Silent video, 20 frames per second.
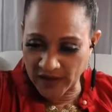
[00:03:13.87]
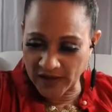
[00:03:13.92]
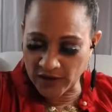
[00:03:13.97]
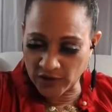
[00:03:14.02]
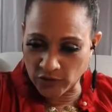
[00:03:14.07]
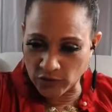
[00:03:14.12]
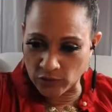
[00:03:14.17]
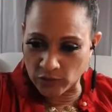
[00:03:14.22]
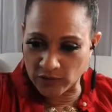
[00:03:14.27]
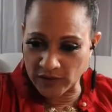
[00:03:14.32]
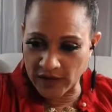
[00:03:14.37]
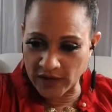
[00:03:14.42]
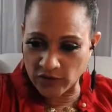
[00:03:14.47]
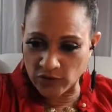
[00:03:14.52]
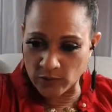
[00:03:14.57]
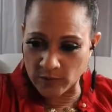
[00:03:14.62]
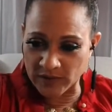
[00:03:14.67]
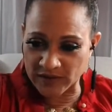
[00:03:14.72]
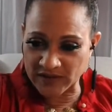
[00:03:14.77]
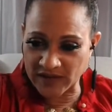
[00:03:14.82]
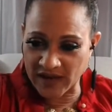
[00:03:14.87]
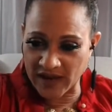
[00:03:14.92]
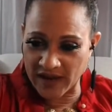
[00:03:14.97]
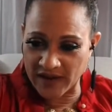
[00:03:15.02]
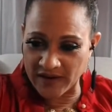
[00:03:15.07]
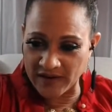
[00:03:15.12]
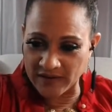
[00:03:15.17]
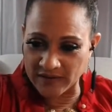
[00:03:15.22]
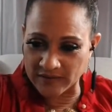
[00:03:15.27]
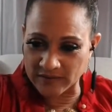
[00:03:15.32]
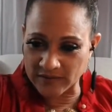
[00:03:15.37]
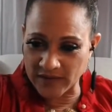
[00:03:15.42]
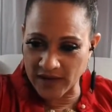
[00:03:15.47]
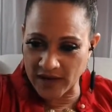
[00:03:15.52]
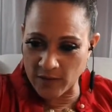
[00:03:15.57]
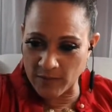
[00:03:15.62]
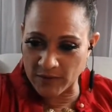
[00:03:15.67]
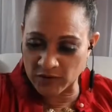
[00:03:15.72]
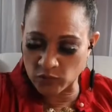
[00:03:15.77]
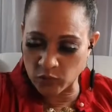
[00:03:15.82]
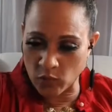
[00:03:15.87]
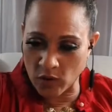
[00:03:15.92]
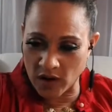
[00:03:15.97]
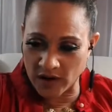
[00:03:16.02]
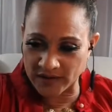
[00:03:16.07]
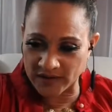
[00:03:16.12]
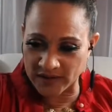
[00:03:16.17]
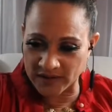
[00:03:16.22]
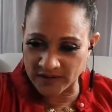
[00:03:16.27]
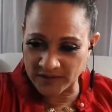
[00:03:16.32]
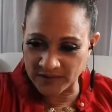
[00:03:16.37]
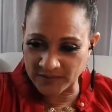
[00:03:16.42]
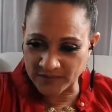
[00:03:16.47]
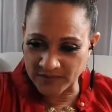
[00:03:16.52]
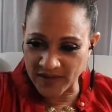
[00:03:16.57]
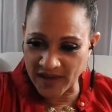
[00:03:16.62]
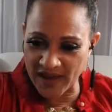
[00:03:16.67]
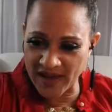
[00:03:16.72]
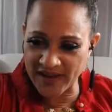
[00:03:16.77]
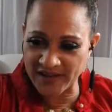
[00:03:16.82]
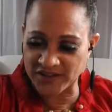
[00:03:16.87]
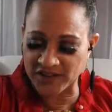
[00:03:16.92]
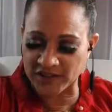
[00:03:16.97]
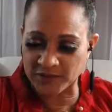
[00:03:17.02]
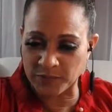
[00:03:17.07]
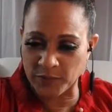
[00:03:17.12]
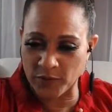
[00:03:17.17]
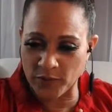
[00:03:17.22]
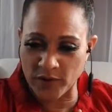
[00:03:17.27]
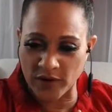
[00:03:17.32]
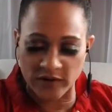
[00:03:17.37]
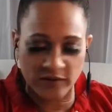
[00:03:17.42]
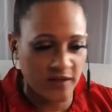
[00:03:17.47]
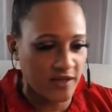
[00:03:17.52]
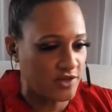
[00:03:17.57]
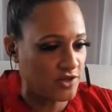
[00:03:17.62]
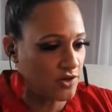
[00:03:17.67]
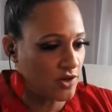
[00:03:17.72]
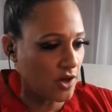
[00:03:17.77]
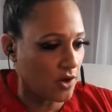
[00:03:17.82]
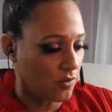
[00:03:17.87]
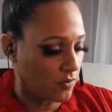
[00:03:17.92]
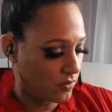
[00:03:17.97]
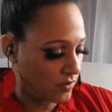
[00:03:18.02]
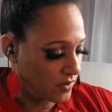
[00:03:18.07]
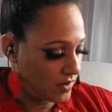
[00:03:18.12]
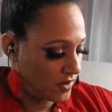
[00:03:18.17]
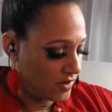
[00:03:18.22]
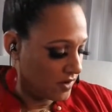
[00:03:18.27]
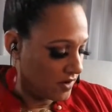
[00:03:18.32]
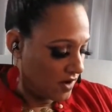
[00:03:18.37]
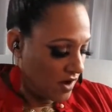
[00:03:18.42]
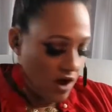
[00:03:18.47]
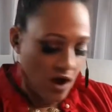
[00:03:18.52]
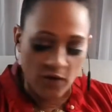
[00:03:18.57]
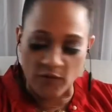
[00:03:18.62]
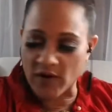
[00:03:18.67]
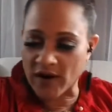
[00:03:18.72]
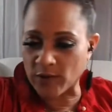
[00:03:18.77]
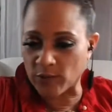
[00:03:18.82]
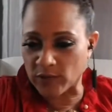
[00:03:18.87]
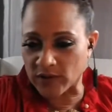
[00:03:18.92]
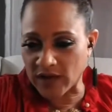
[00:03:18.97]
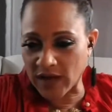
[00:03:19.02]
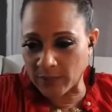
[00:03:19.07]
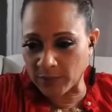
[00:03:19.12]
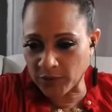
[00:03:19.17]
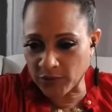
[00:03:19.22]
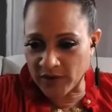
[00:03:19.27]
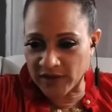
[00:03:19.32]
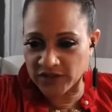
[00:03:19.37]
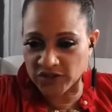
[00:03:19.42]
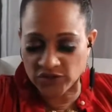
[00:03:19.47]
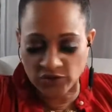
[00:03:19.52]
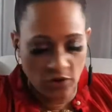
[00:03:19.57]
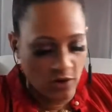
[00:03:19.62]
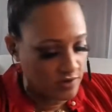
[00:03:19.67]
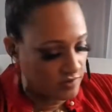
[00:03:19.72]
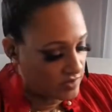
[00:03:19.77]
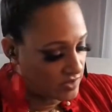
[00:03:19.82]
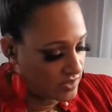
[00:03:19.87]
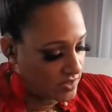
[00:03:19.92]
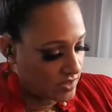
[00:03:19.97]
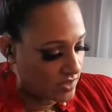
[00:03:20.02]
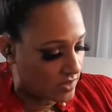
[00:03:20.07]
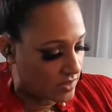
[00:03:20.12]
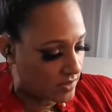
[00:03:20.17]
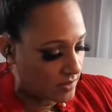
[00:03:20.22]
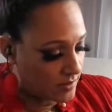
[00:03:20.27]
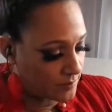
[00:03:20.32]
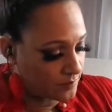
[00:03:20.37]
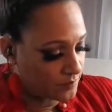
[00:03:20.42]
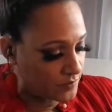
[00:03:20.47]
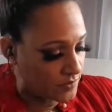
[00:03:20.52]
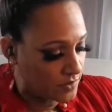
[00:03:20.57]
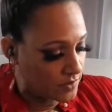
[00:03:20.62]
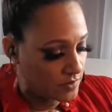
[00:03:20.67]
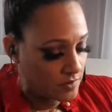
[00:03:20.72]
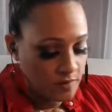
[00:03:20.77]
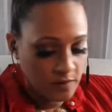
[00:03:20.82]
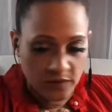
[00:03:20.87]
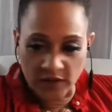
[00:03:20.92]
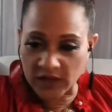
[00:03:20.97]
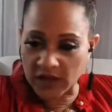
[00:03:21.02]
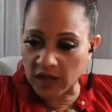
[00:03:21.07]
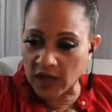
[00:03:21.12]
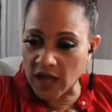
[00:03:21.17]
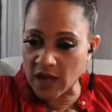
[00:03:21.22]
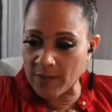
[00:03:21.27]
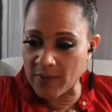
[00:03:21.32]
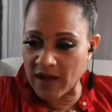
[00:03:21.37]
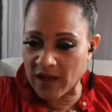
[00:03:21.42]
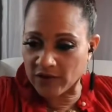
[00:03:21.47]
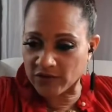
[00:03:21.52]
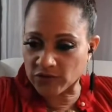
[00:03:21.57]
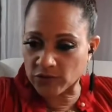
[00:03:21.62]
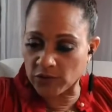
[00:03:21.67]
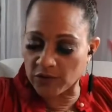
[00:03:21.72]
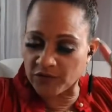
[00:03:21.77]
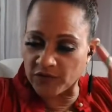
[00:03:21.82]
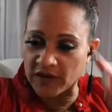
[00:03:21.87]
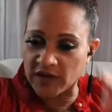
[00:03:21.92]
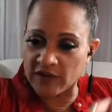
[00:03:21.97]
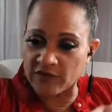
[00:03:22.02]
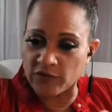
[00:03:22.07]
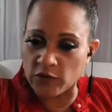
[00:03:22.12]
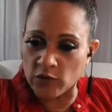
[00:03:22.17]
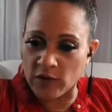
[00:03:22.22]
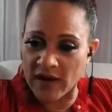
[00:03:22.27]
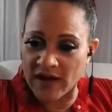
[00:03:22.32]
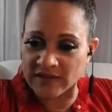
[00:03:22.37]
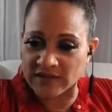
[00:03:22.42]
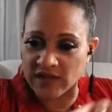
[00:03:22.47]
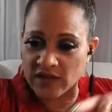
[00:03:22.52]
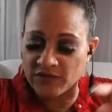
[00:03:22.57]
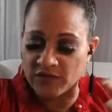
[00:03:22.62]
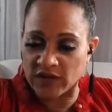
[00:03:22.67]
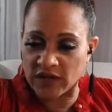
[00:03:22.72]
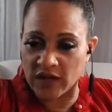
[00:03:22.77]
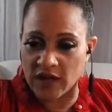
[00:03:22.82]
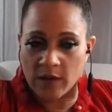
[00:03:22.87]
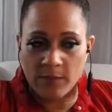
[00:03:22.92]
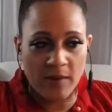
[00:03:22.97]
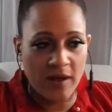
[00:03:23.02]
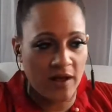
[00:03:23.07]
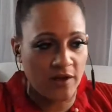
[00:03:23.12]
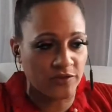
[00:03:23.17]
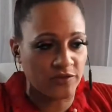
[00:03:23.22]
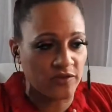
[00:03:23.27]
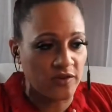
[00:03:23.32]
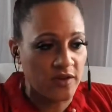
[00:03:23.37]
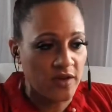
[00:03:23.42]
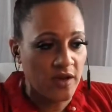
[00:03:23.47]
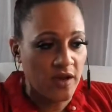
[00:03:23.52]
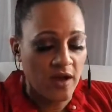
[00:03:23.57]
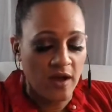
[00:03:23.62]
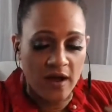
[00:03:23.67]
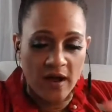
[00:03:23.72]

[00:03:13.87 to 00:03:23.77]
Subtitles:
Thank you. Thank you, Miss Kay. Hey, Miss Wanda. Hey, Just Be Real. There you go. All right. Well, I'm going to start the Clubhouse. So if any of you guys have Clubhouse,